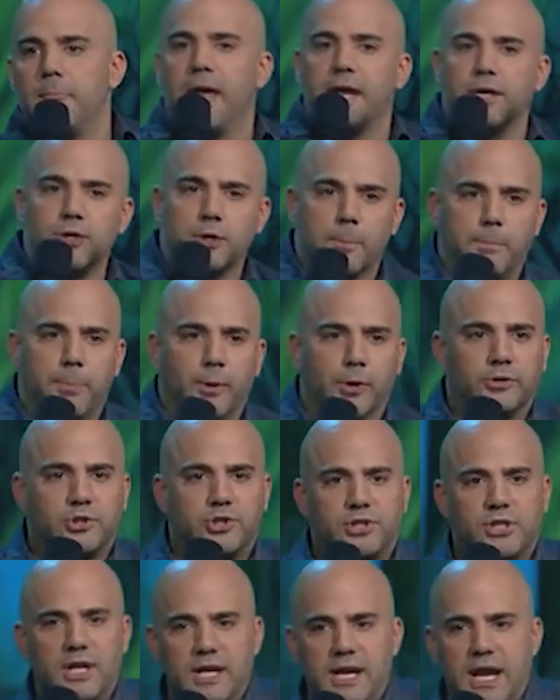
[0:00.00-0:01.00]
and your
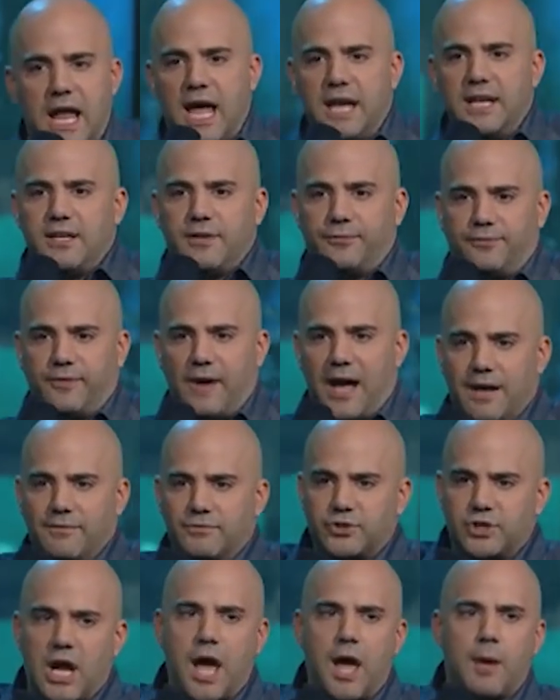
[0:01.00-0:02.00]
bullshit
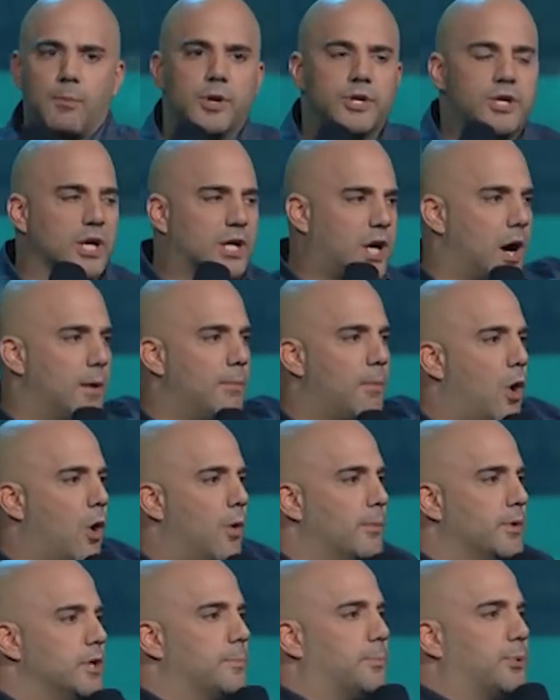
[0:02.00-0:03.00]
9-to-5 job when you come
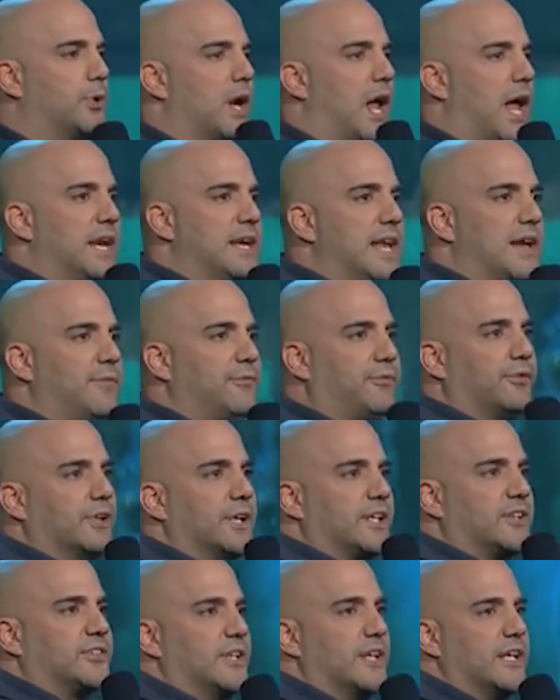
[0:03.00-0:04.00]
home and you put on
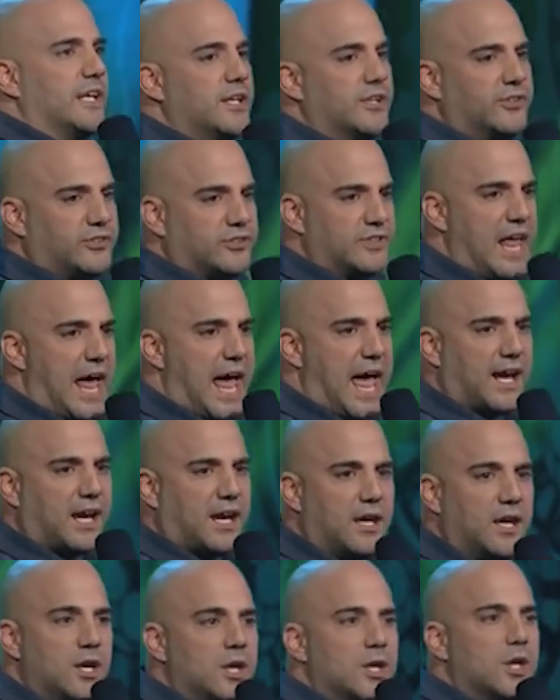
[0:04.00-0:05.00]
Netflix and eat a snack.
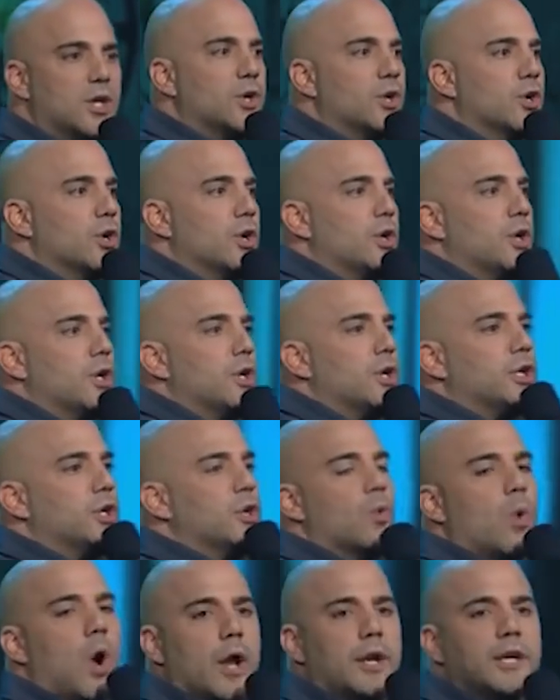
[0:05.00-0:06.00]

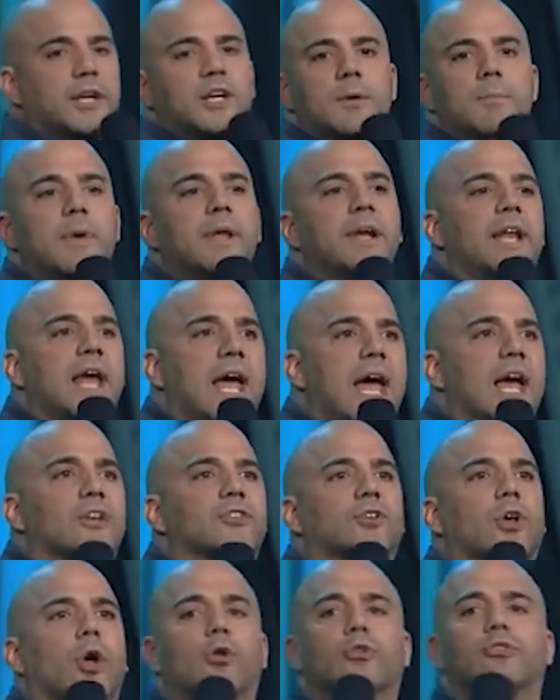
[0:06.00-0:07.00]
You uncommitted
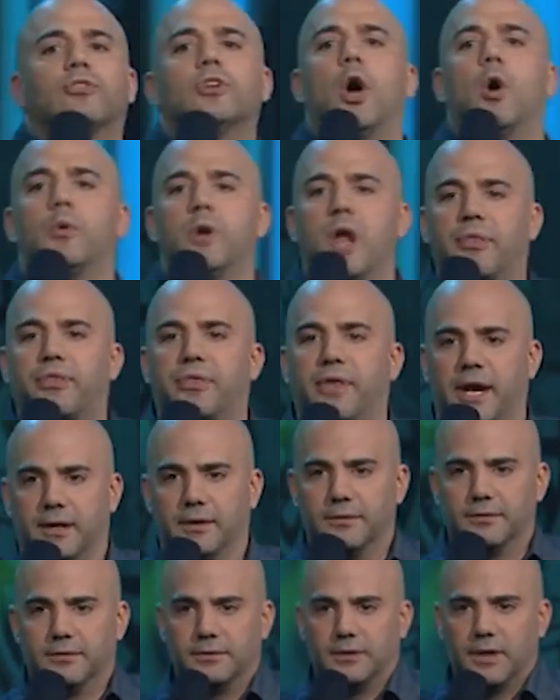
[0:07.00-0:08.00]
assholes know nothing,
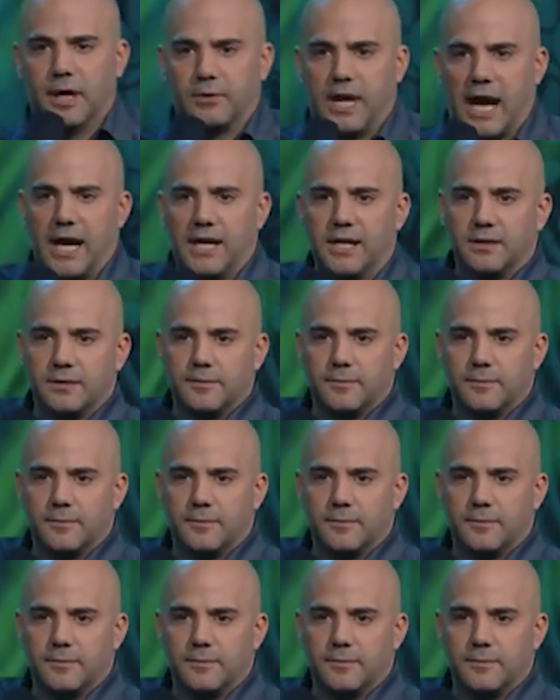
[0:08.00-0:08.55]
okay?